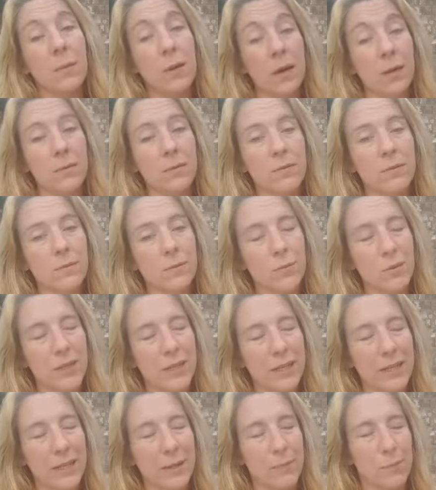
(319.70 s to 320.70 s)
Well, we're
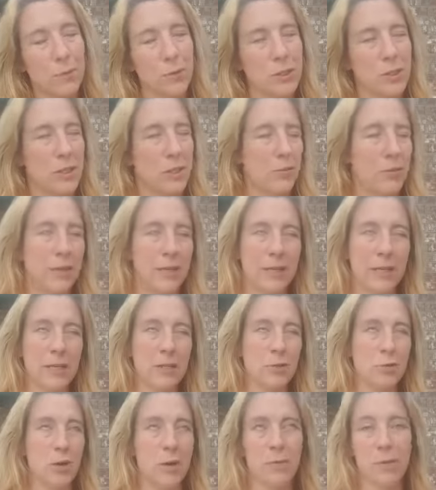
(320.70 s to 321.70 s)
going to get bullshit. We're going to
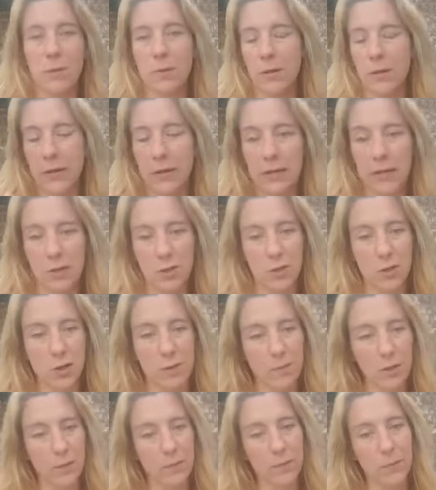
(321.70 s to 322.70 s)
get drama. We're going to get
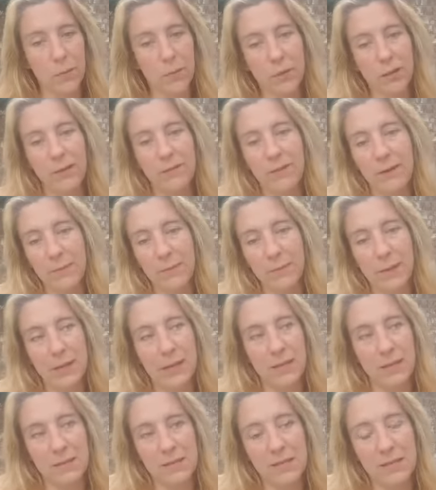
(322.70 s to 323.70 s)
trauma. We're living
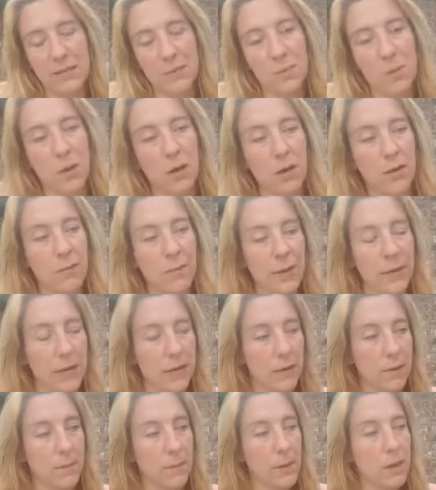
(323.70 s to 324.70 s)
beings. That's part of
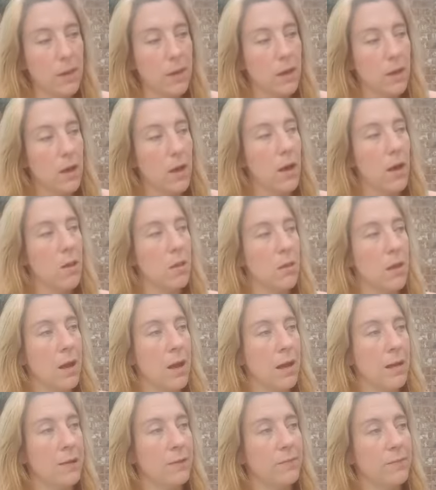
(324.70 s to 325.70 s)
being
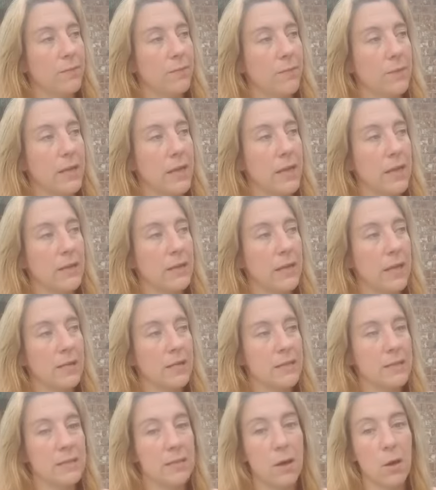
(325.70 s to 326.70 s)
alive. And
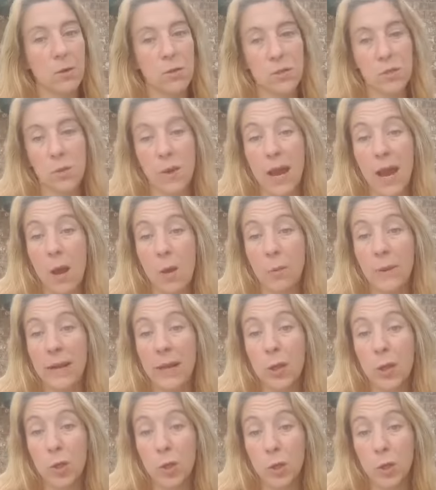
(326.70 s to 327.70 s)
that's also how
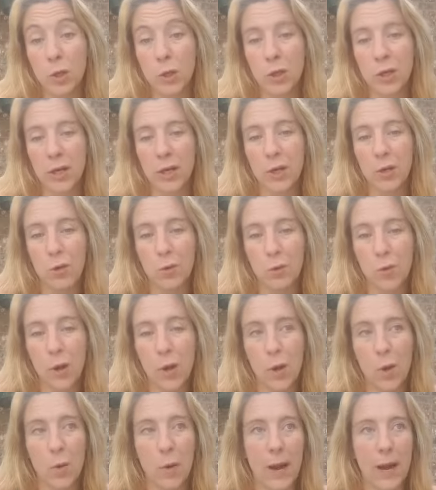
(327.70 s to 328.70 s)
we learn and
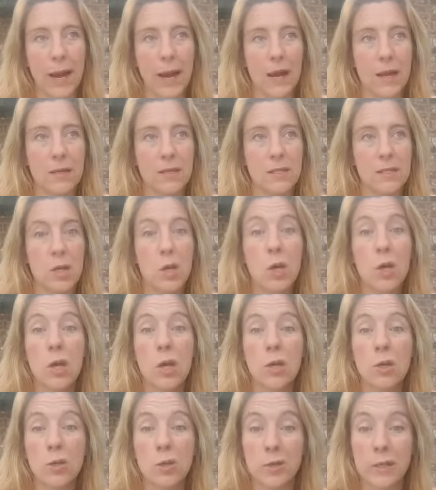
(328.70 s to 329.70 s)
grow and
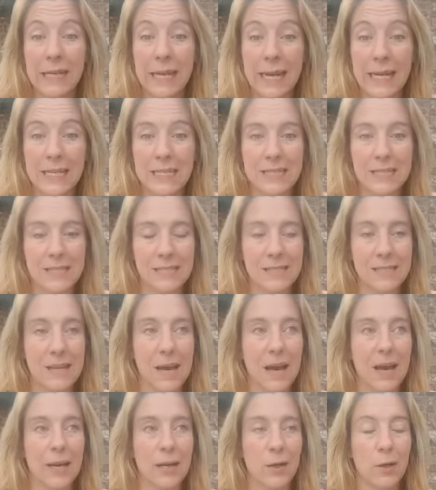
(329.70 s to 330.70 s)
create
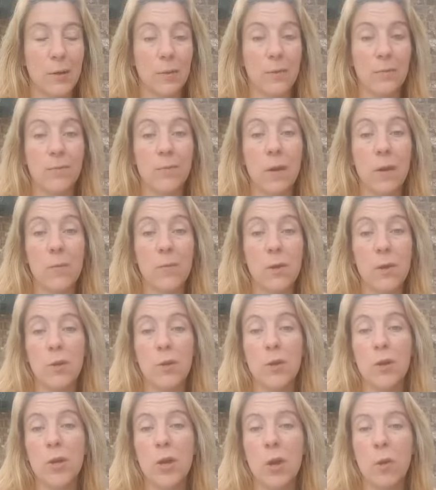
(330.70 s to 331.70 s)
desire. From
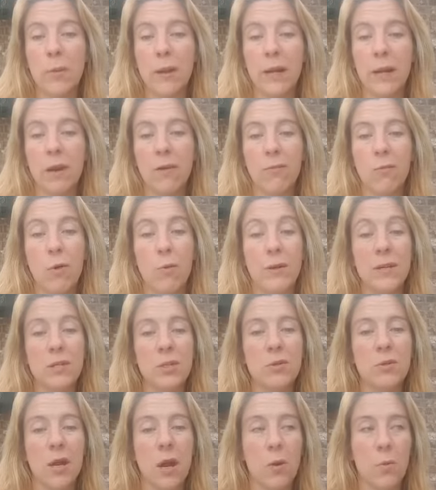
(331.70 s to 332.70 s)
the knowing of what we
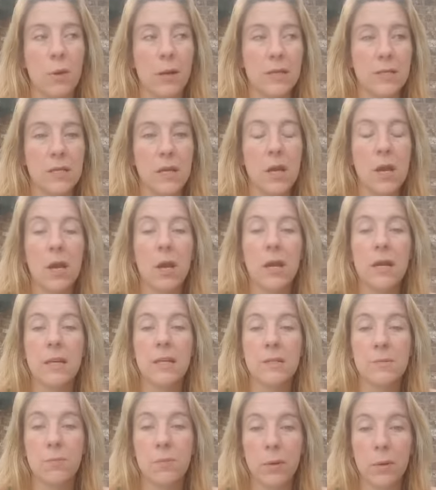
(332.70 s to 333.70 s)
do not want
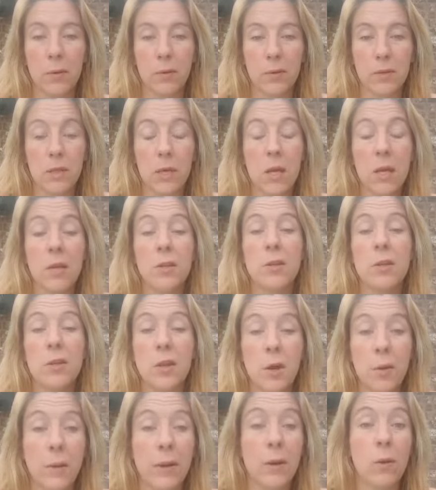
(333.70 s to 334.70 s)
is birth the
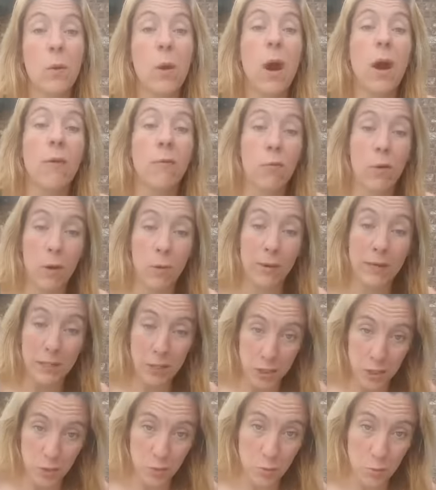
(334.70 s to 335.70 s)
knowing of what we
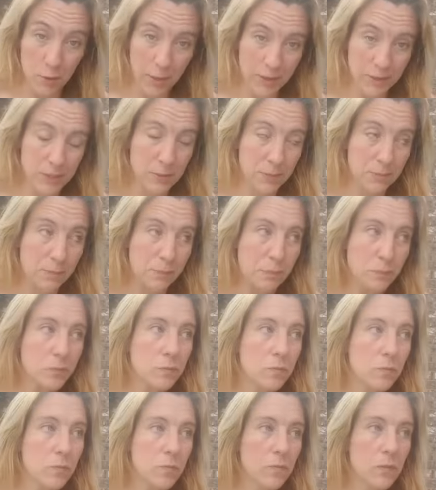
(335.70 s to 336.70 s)
do want.
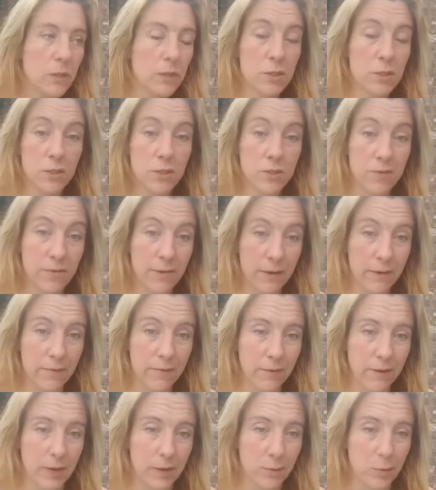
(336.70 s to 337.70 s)
So it's very,
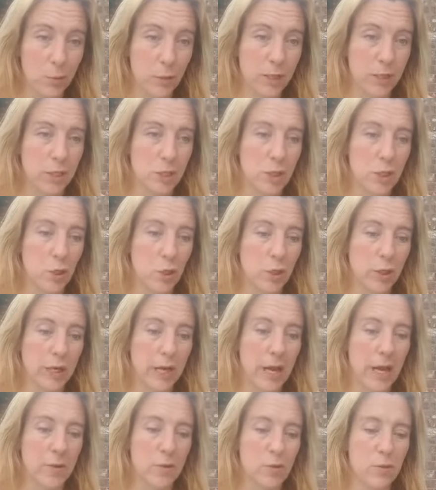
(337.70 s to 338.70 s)
very important to
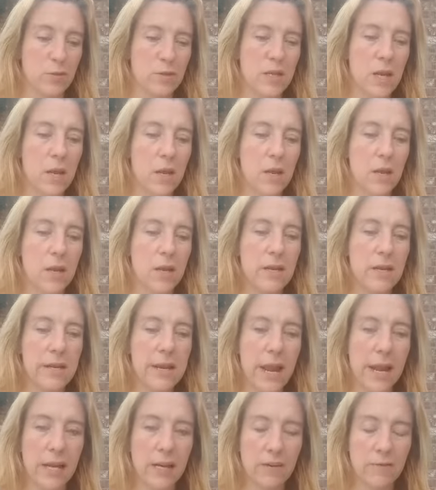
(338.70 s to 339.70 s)
look at those
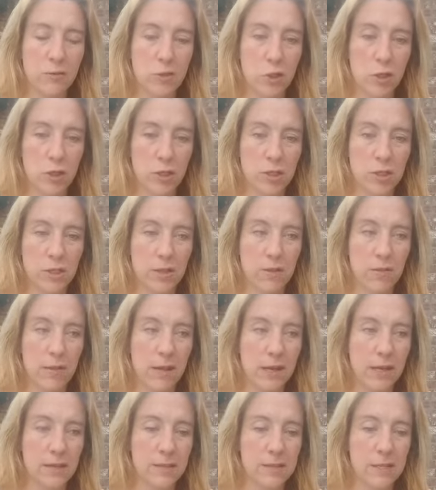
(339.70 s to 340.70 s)
negative charged
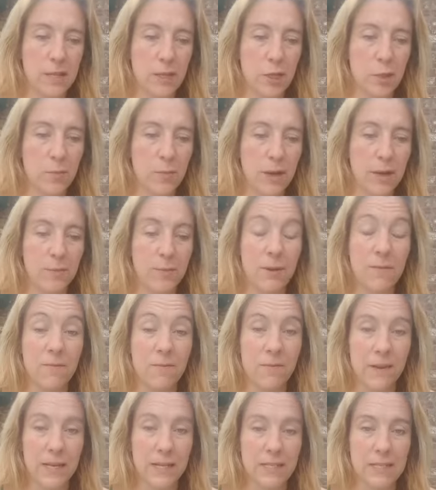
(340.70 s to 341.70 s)
things that you might be
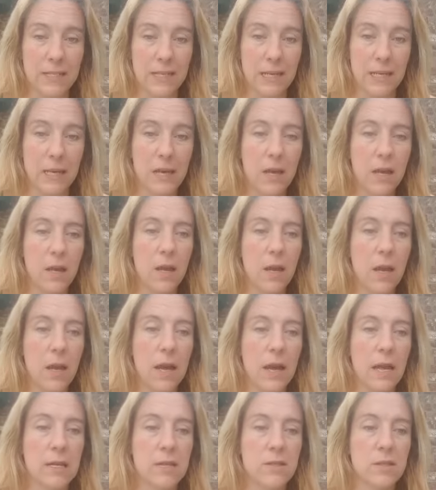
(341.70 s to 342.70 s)
facing
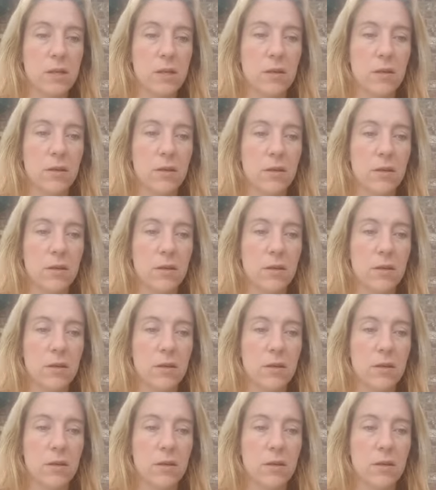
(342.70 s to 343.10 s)
as